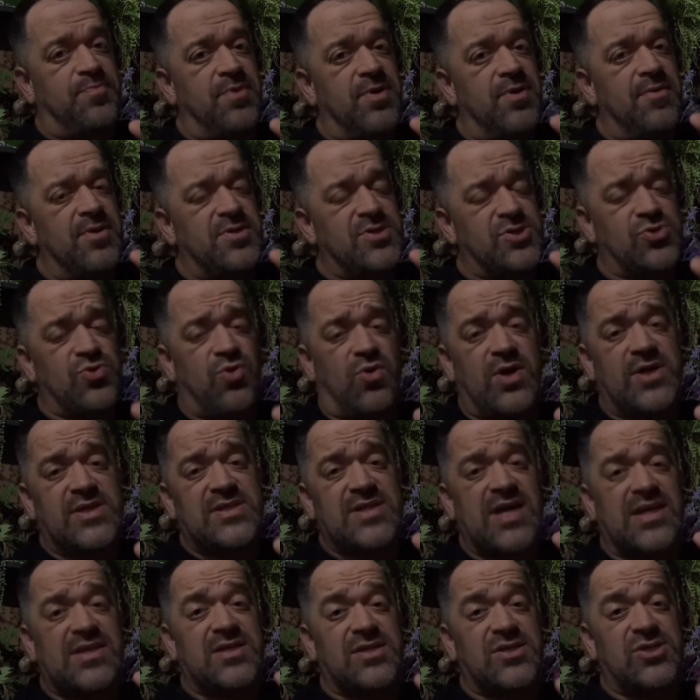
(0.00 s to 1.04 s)
stories
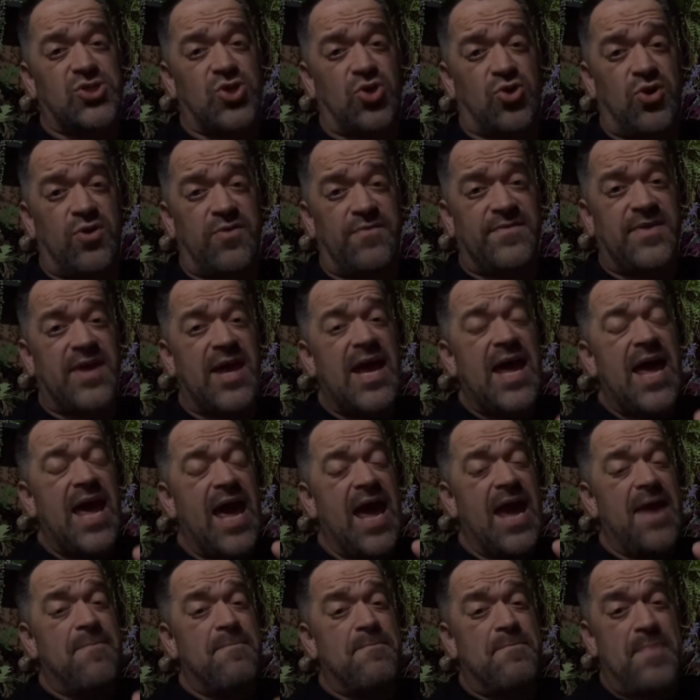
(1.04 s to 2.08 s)
that deserved
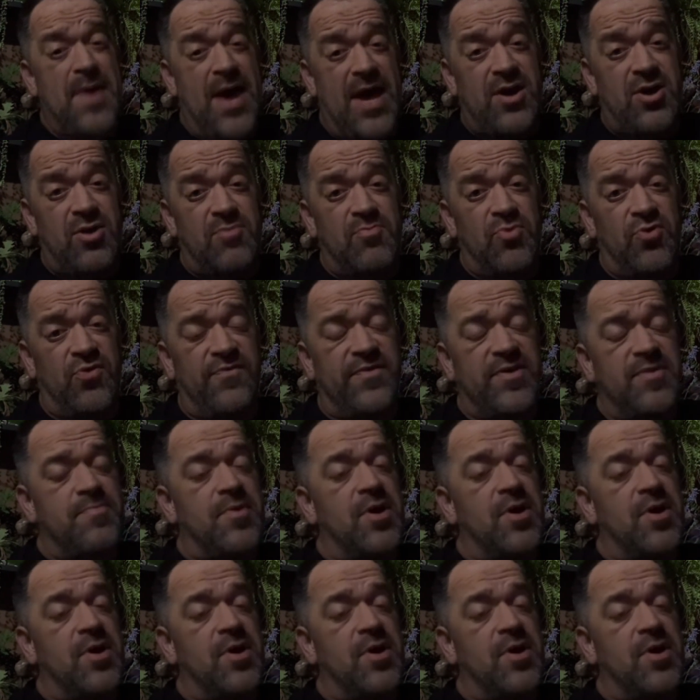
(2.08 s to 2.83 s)
a better movie.